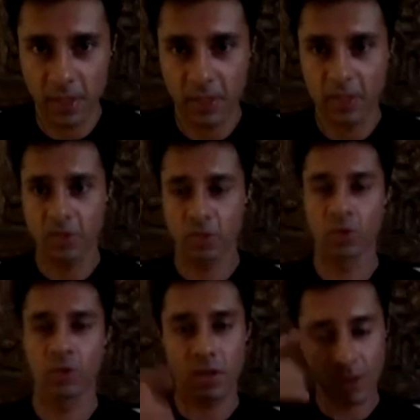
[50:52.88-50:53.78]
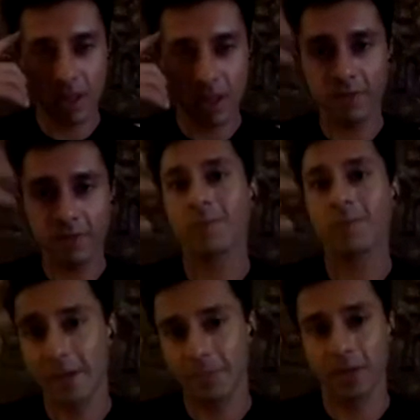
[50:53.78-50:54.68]
So think from
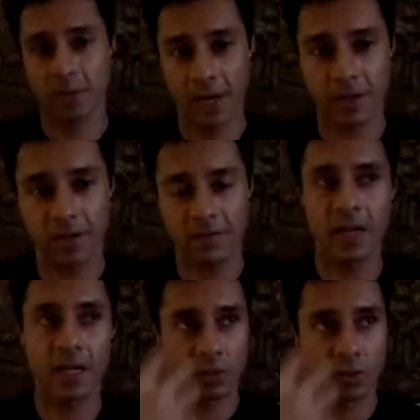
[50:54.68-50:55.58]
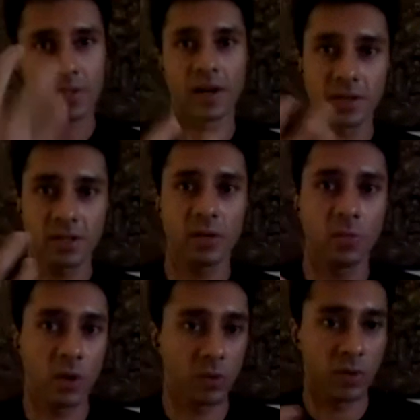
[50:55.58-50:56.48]
that perspective and you start to see
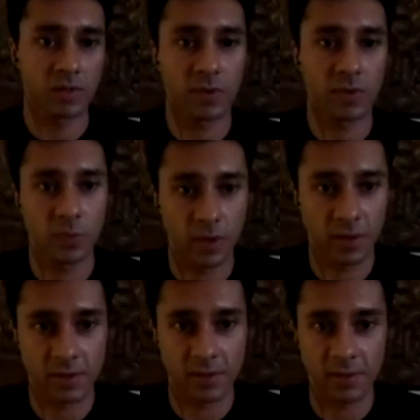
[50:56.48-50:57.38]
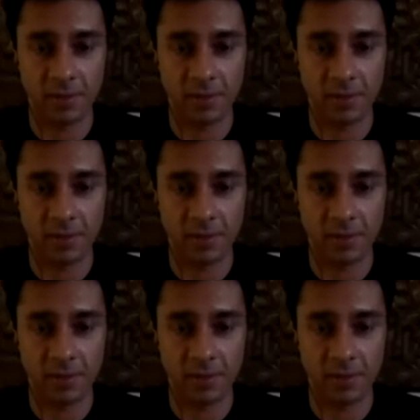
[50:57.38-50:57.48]
what works for you and what doesn't.